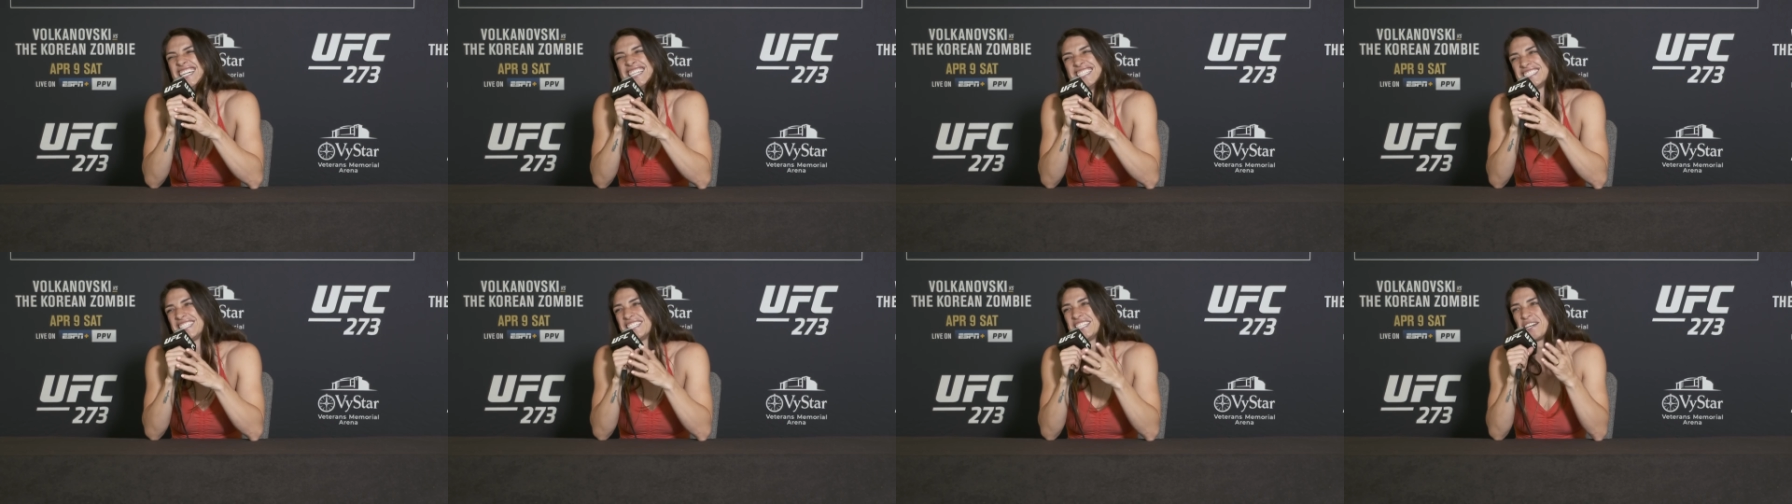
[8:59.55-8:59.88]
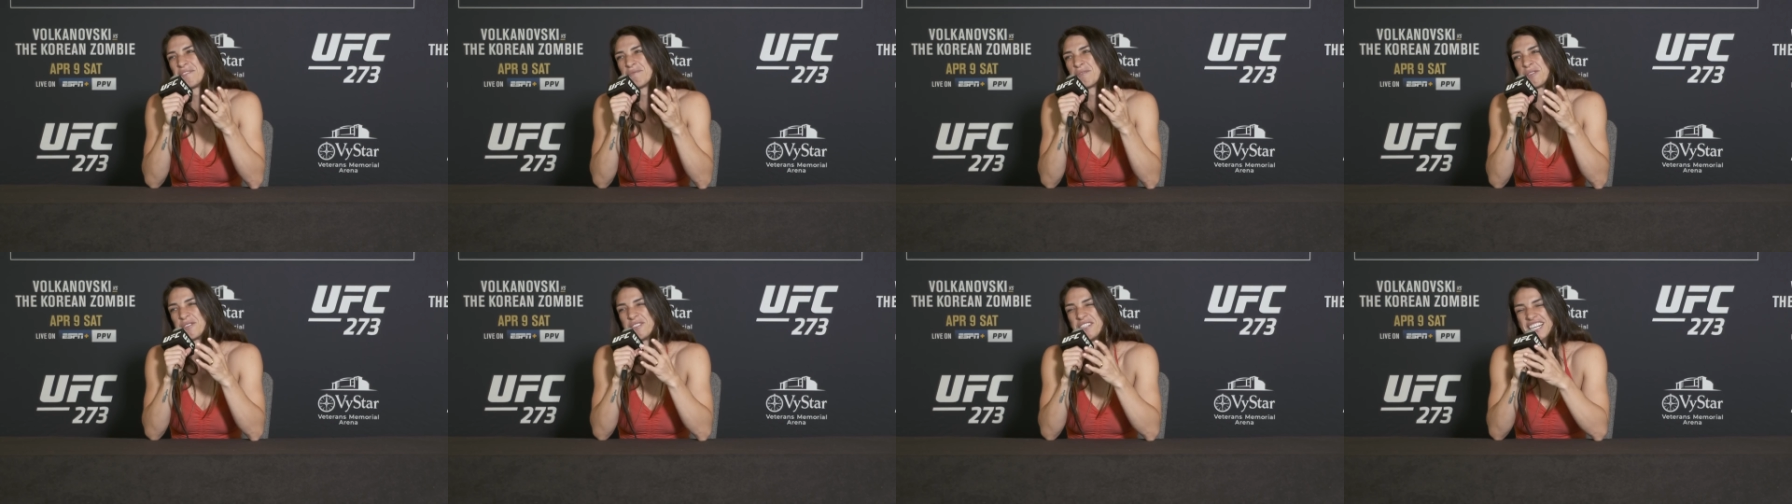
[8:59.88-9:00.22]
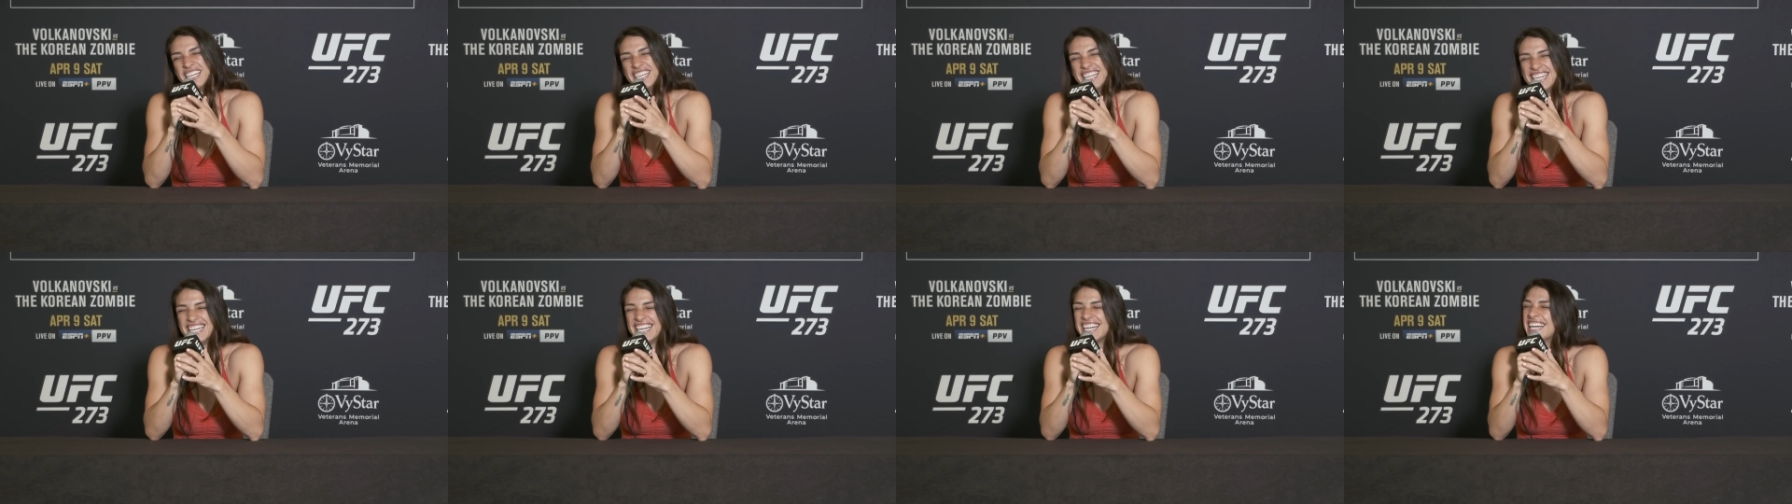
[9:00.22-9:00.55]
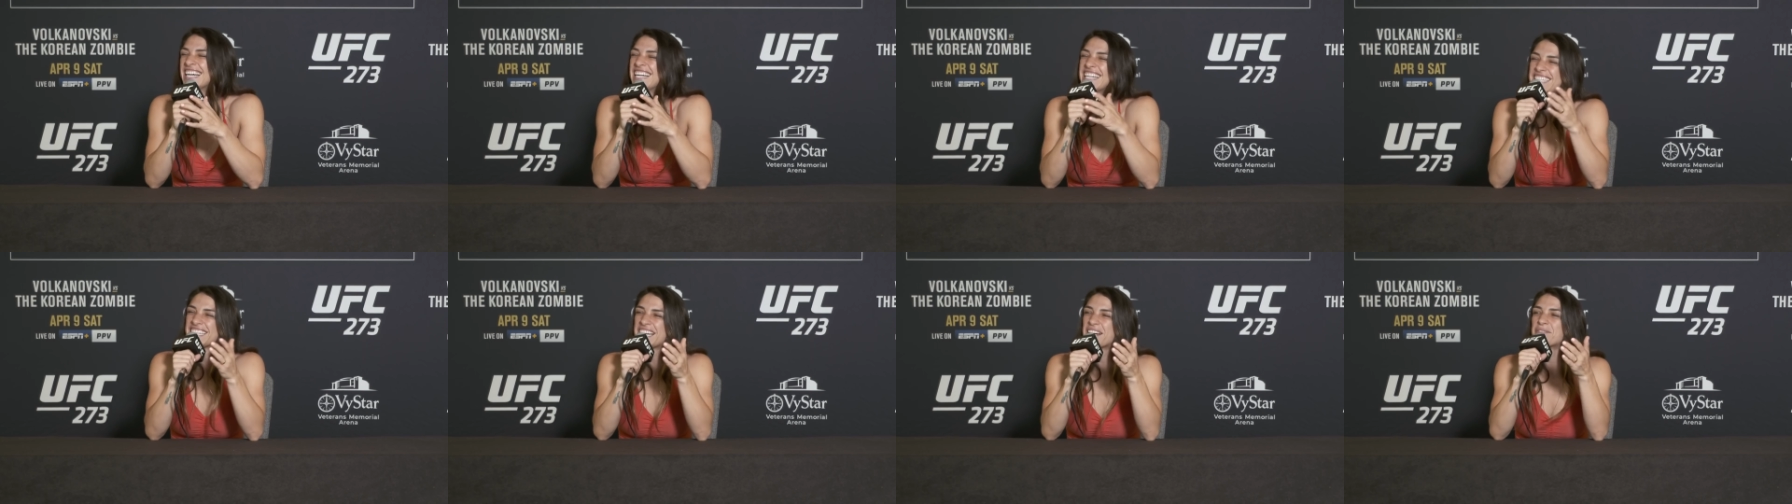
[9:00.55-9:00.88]
the number one,
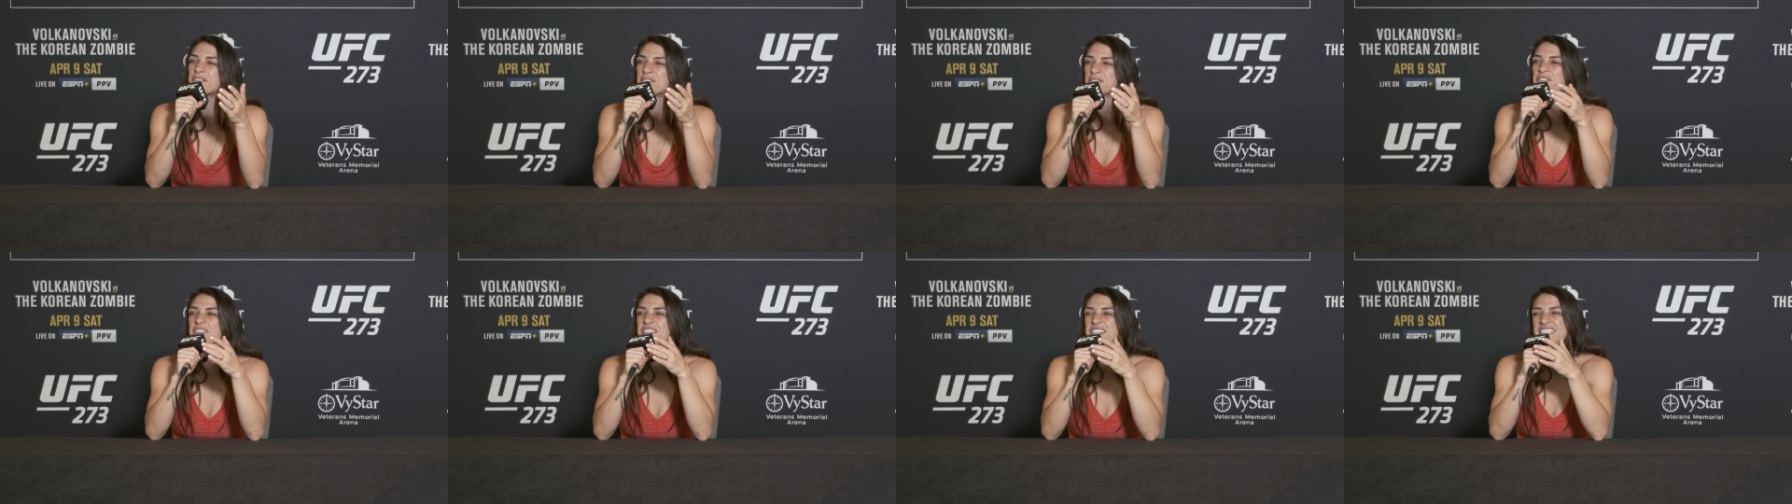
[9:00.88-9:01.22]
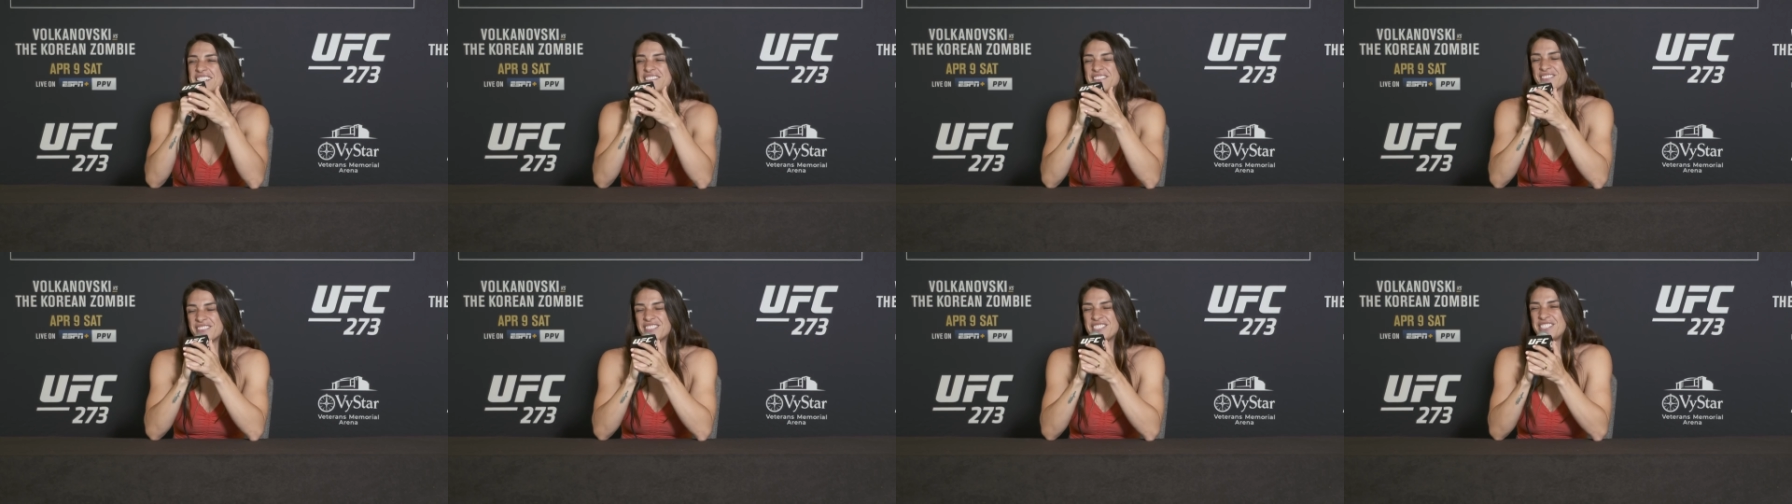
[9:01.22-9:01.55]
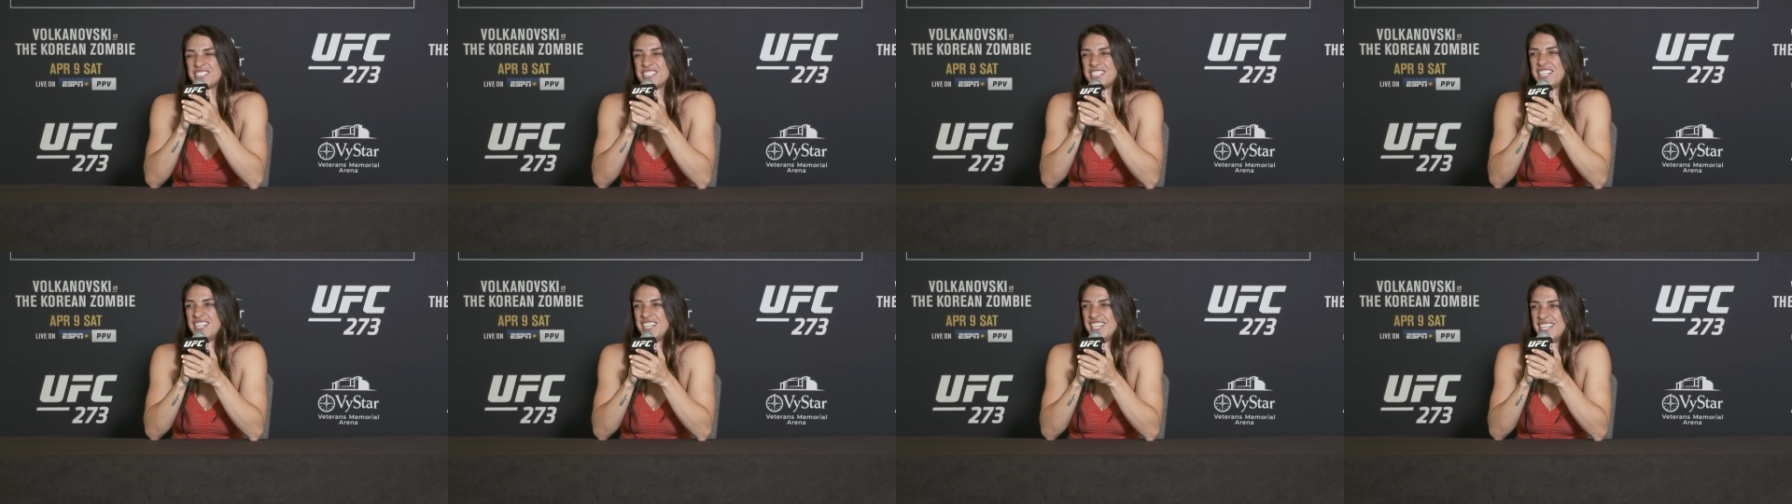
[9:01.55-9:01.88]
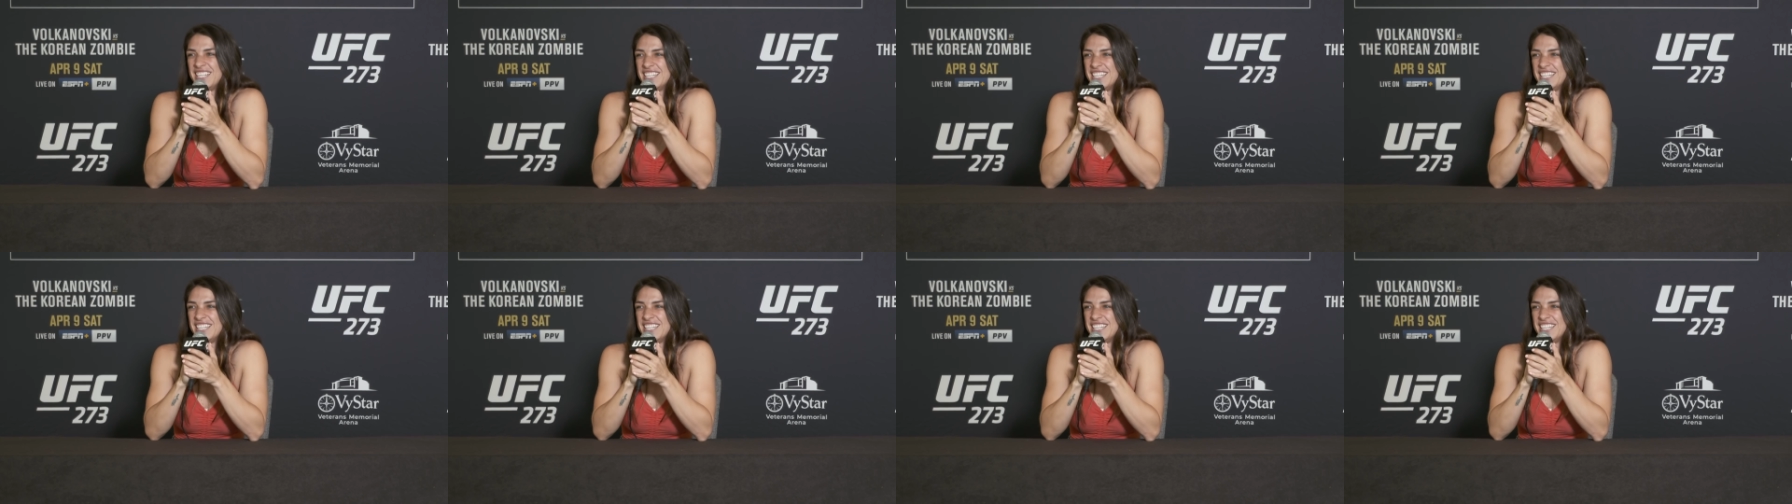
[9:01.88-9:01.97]
number one for sure.